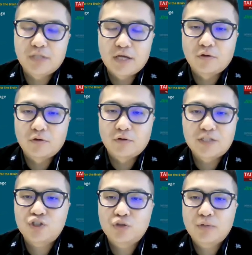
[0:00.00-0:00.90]
level,
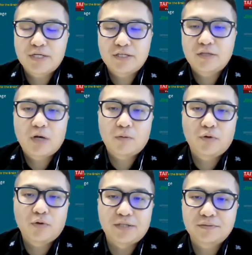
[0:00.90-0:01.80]
as shown in the
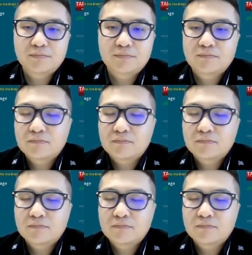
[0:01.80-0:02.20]
PowerPoint.